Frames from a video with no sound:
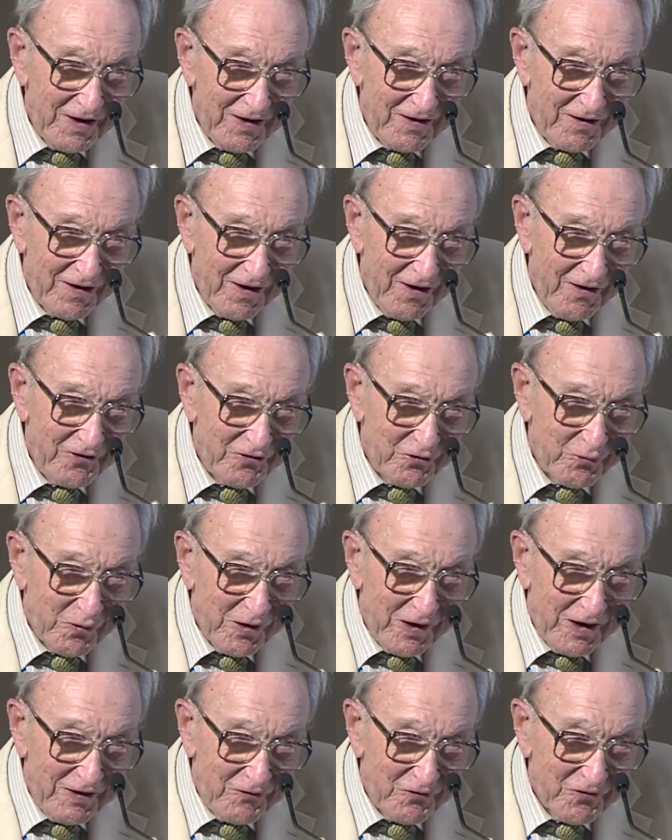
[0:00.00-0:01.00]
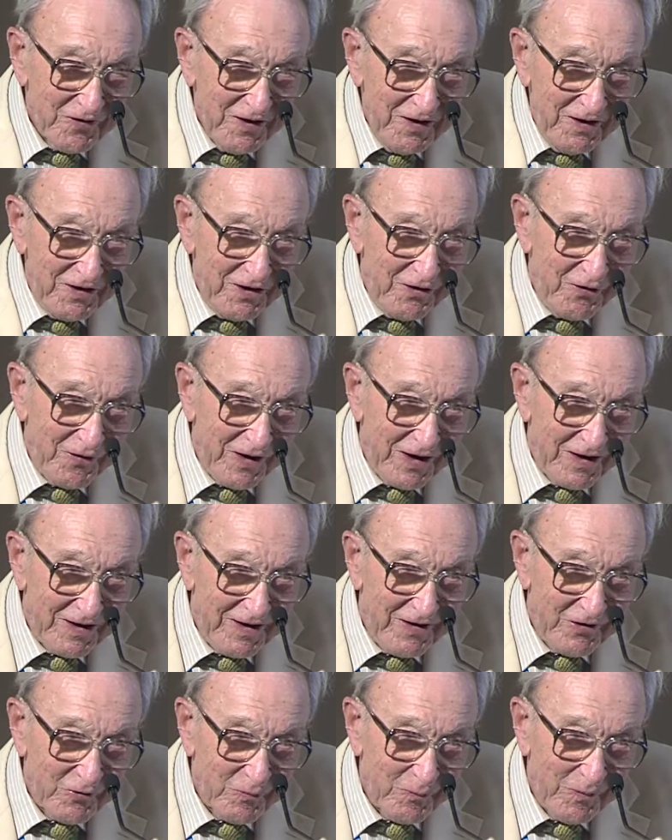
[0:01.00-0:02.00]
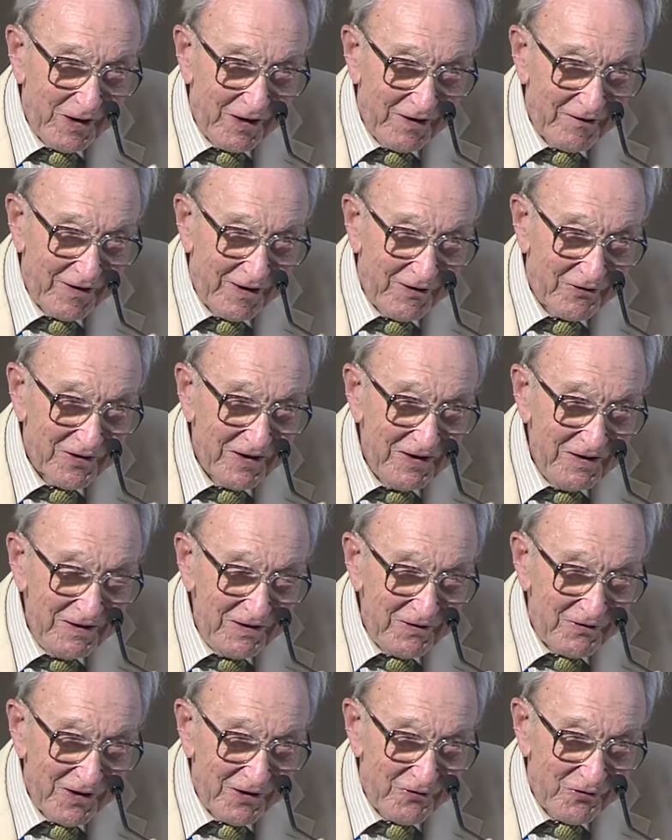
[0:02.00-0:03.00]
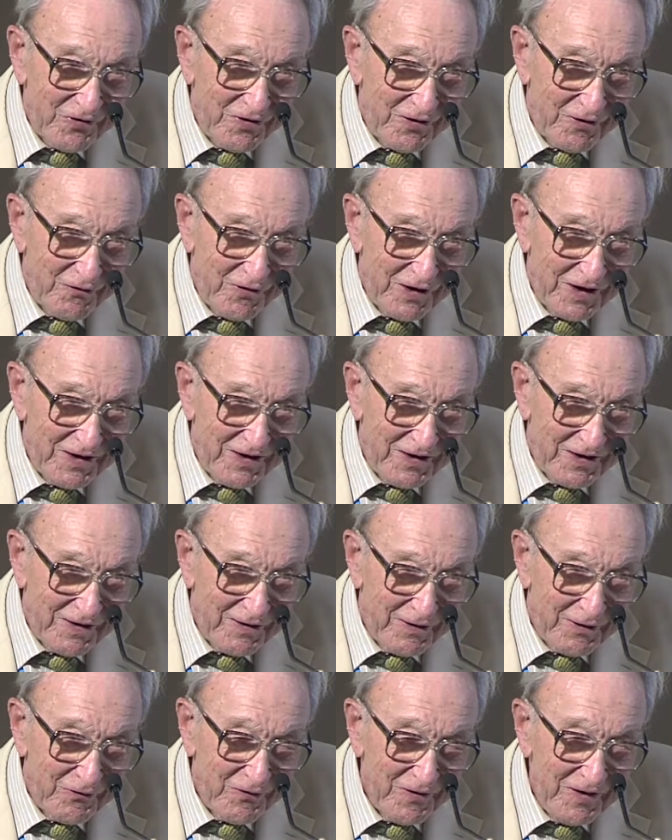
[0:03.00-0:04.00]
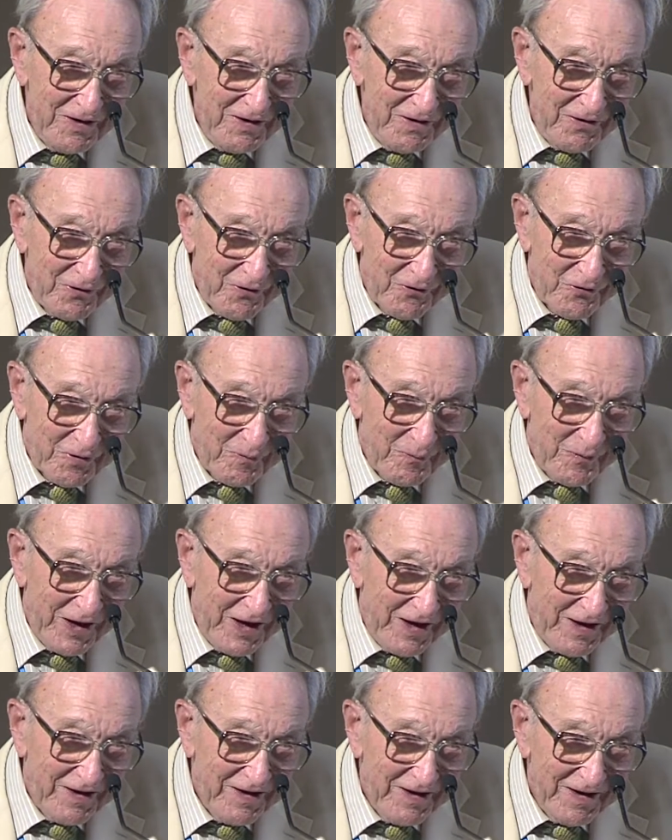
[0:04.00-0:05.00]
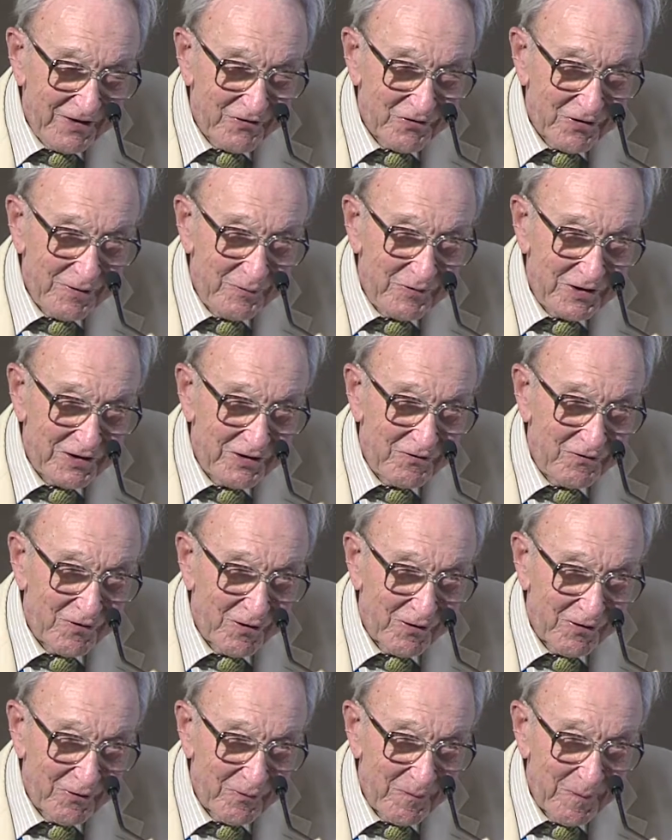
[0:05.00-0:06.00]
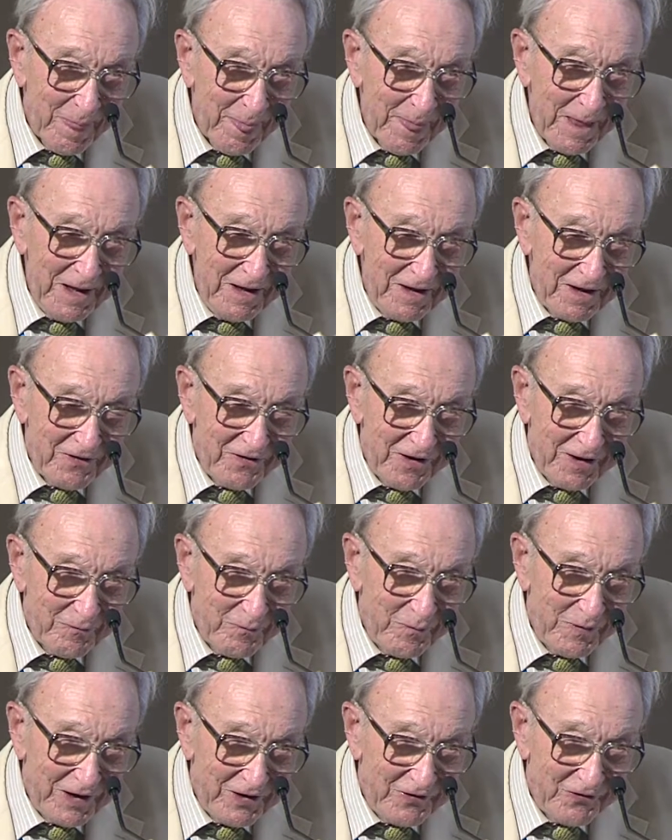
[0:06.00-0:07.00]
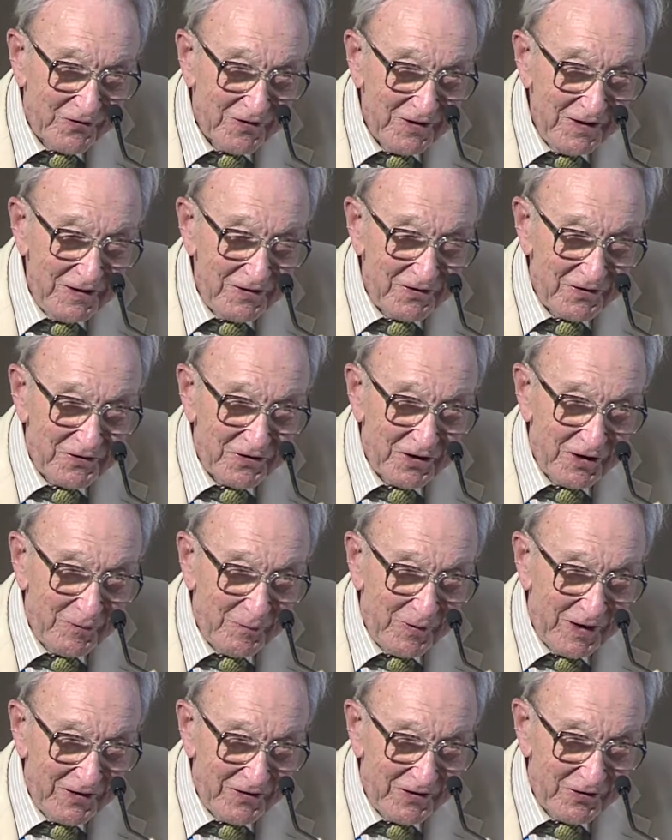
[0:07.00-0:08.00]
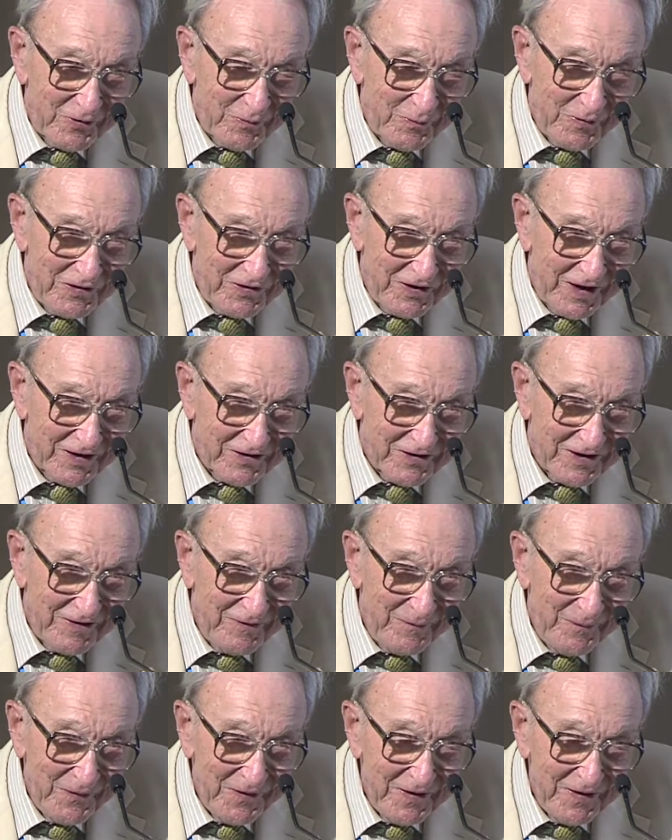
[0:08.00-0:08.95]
in large waves, you get less power out. That's the green curve, because the bag has limited volume, and that means the turbine is protected.